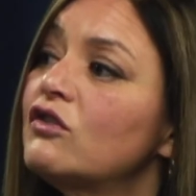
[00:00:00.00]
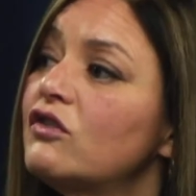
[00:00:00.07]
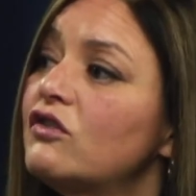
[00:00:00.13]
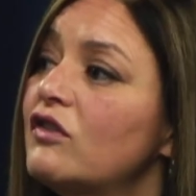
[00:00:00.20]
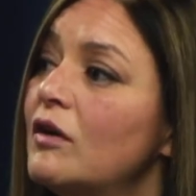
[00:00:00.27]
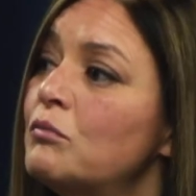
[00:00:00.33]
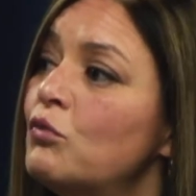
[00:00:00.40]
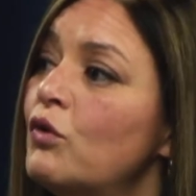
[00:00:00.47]

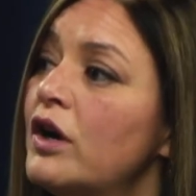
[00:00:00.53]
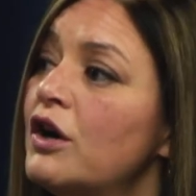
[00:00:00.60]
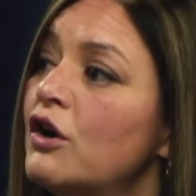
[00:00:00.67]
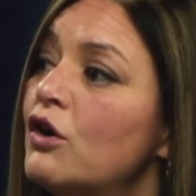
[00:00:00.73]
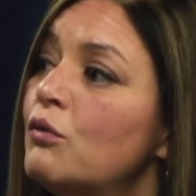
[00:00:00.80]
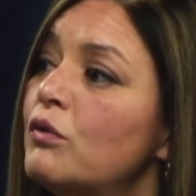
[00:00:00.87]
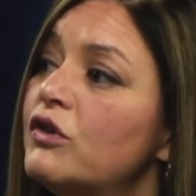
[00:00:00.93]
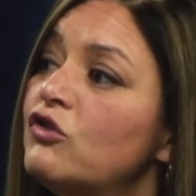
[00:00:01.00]

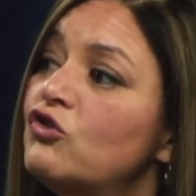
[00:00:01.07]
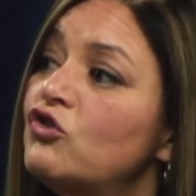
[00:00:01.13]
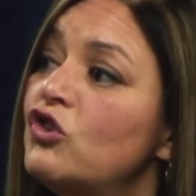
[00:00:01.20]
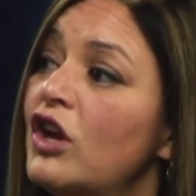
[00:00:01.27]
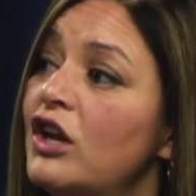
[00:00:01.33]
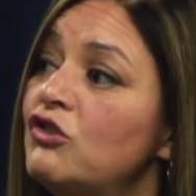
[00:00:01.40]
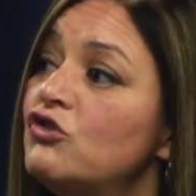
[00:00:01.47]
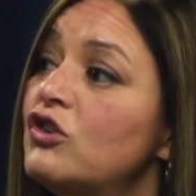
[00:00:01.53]
somewhere with
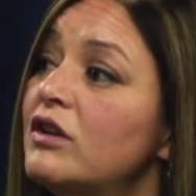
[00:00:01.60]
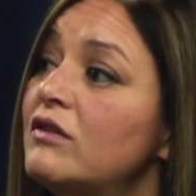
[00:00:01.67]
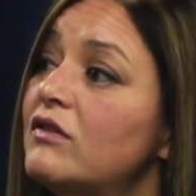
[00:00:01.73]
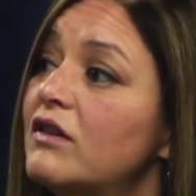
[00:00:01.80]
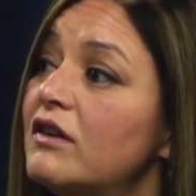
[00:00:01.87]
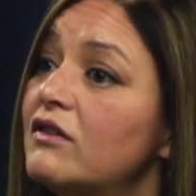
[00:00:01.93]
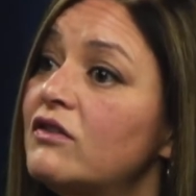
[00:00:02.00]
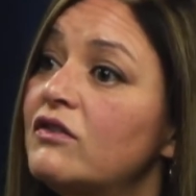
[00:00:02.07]
changing
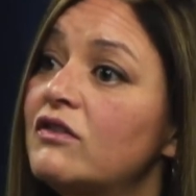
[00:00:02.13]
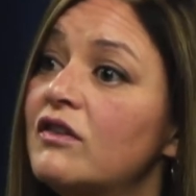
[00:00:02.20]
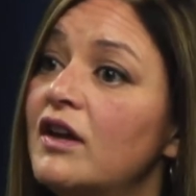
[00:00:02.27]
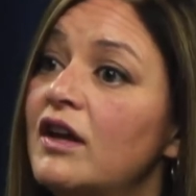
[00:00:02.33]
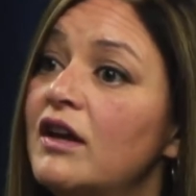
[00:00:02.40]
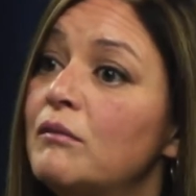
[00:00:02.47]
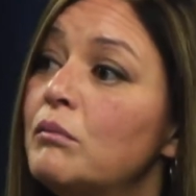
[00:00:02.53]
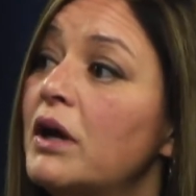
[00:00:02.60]
this
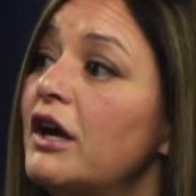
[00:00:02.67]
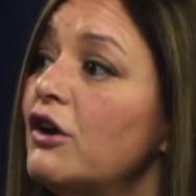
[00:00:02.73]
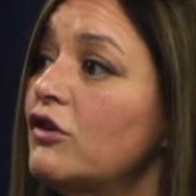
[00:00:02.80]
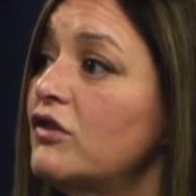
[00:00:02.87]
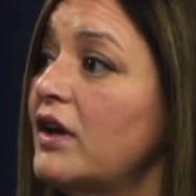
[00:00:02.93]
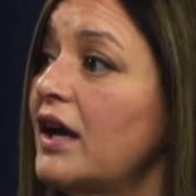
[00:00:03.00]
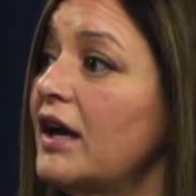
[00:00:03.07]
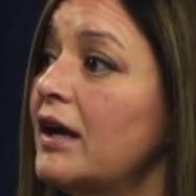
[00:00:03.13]

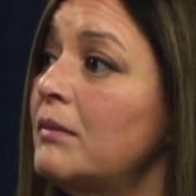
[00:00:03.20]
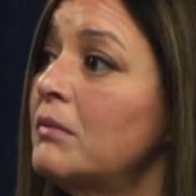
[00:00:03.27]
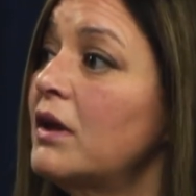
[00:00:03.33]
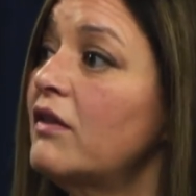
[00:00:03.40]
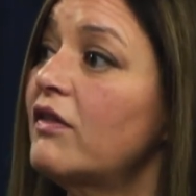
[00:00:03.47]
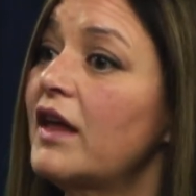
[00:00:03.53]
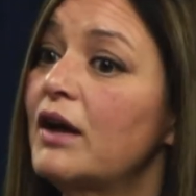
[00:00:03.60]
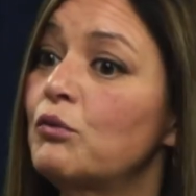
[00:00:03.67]
paradigm
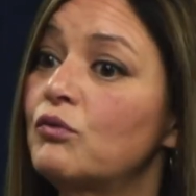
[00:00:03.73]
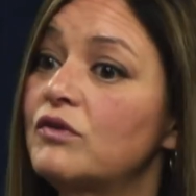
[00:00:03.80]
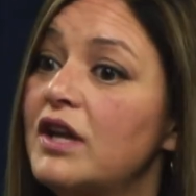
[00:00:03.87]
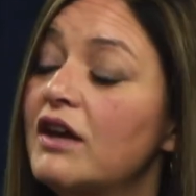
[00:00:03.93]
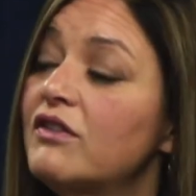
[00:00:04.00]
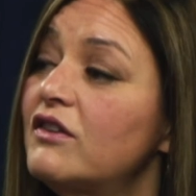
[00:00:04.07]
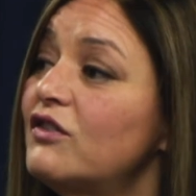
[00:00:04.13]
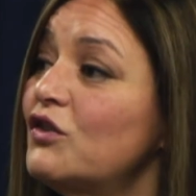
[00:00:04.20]
that
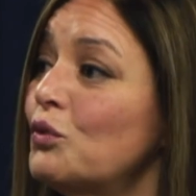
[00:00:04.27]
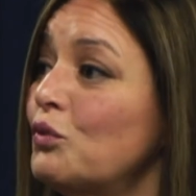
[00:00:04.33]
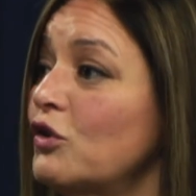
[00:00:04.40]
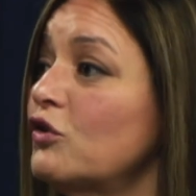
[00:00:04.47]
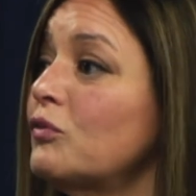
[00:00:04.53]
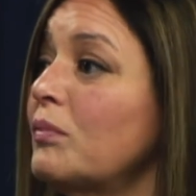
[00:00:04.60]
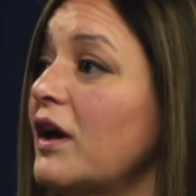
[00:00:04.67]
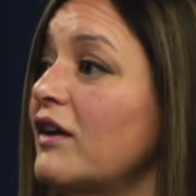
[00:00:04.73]
death is the
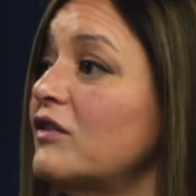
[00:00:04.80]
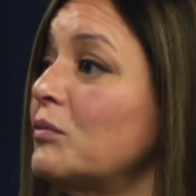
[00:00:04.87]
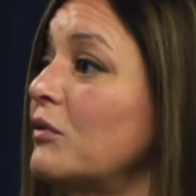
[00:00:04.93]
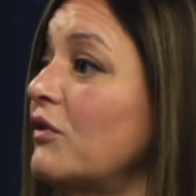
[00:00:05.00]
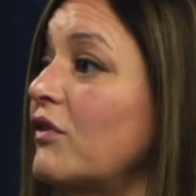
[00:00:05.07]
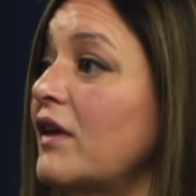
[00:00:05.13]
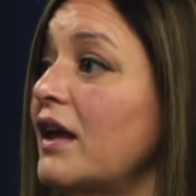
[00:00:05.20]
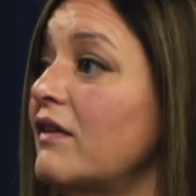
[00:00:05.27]
worst possible
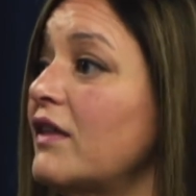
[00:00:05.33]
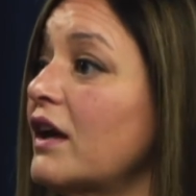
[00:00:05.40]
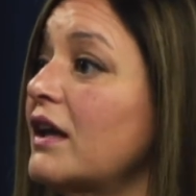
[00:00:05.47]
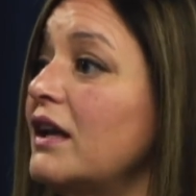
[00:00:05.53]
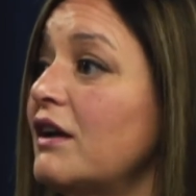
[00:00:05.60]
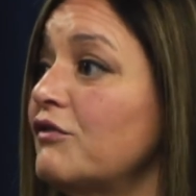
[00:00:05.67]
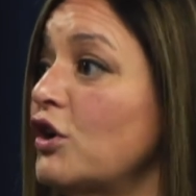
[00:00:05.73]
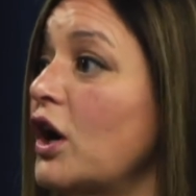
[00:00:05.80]
thing that
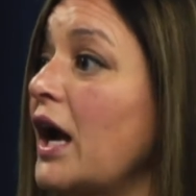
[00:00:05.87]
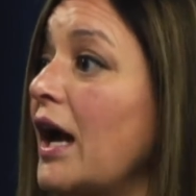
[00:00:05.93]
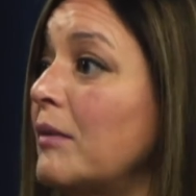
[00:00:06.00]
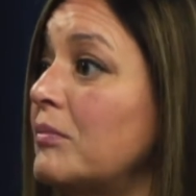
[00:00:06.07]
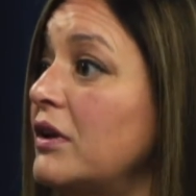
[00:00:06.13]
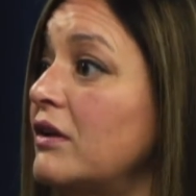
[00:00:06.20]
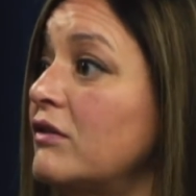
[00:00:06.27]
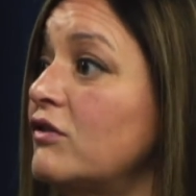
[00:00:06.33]
can ever
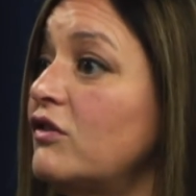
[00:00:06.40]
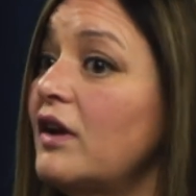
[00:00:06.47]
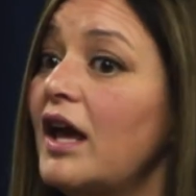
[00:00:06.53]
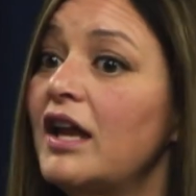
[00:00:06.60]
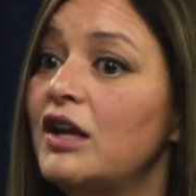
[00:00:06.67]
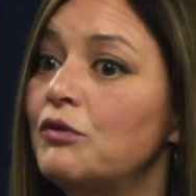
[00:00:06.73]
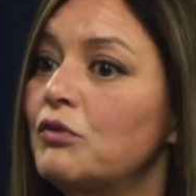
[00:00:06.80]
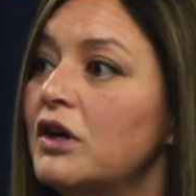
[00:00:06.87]
happen to
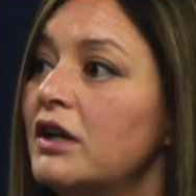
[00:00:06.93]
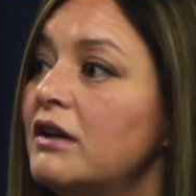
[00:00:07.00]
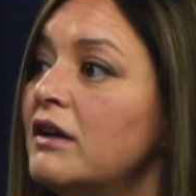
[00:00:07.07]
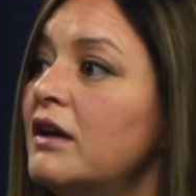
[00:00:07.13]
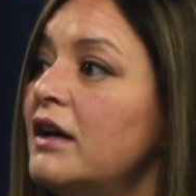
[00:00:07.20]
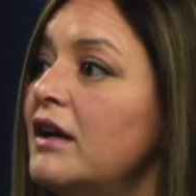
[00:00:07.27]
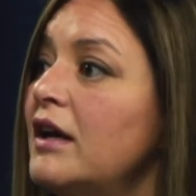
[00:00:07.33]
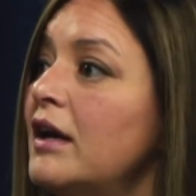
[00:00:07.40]
anyone.
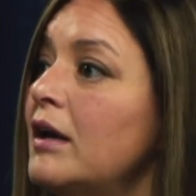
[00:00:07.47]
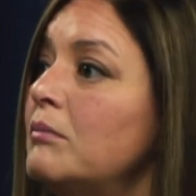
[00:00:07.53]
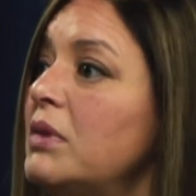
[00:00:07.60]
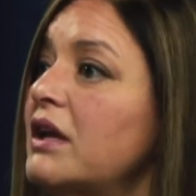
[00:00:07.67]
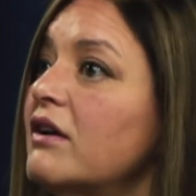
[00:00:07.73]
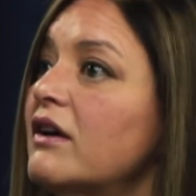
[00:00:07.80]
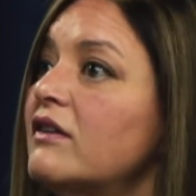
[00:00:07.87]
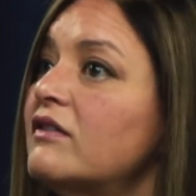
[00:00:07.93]

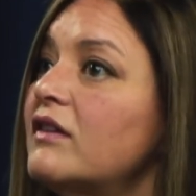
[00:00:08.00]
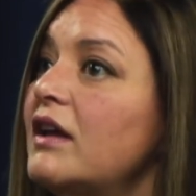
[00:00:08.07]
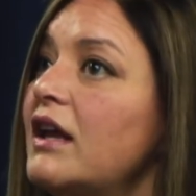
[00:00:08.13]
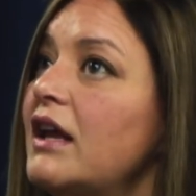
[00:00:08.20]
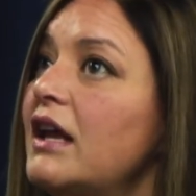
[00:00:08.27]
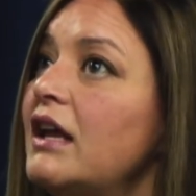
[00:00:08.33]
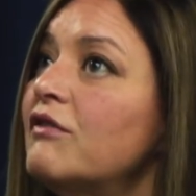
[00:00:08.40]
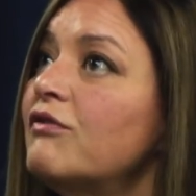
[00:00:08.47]
Because
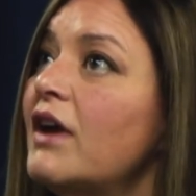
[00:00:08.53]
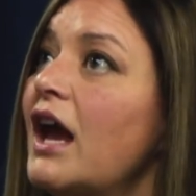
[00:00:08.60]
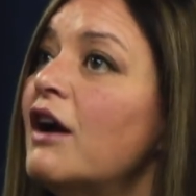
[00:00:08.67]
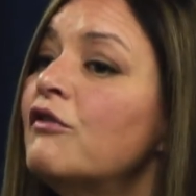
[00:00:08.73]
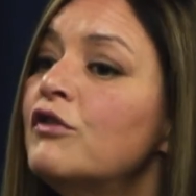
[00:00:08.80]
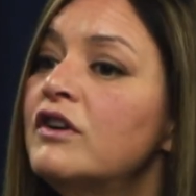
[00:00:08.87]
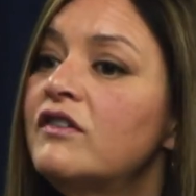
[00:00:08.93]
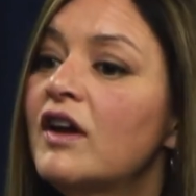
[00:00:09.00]
if
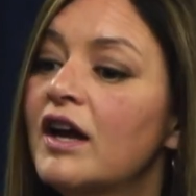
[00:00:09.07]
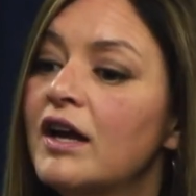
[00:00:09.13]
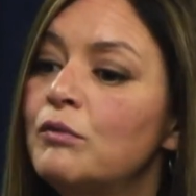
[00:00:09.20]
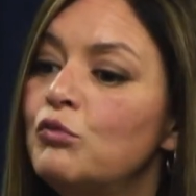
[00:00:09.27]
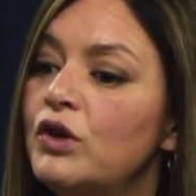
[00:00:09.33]
every time